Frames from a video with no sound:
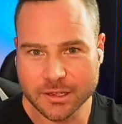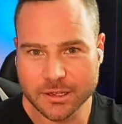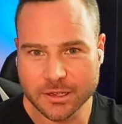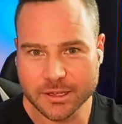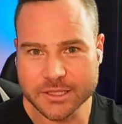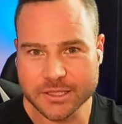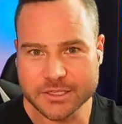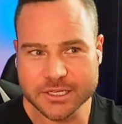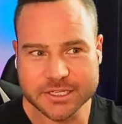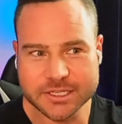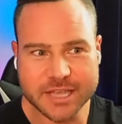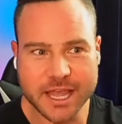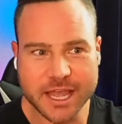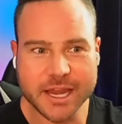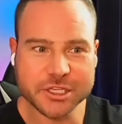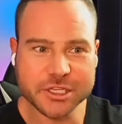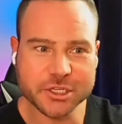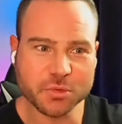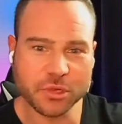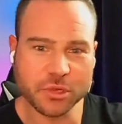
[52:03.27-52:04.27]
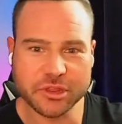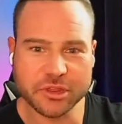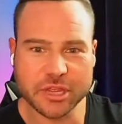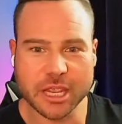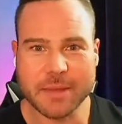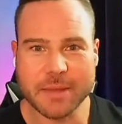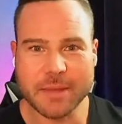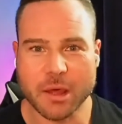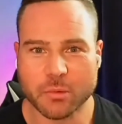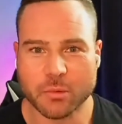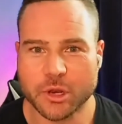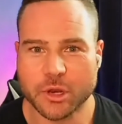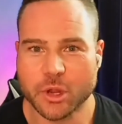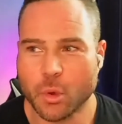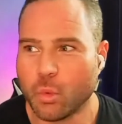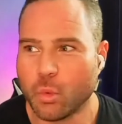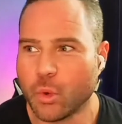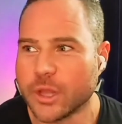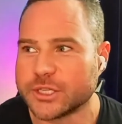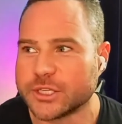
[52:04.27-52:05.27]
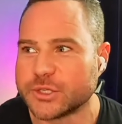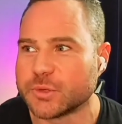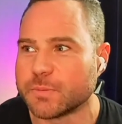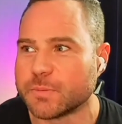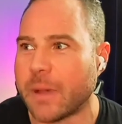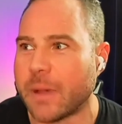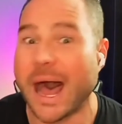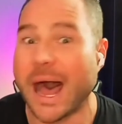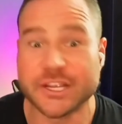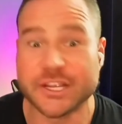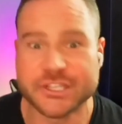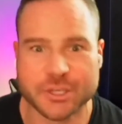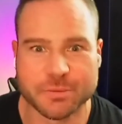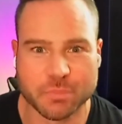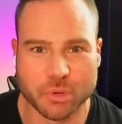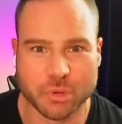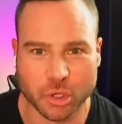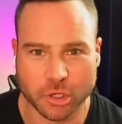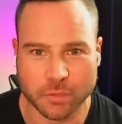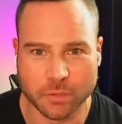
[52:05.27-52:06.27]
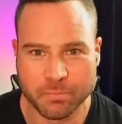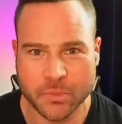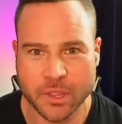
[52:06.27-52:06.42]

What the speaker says: It's exciting to really think about, what's possible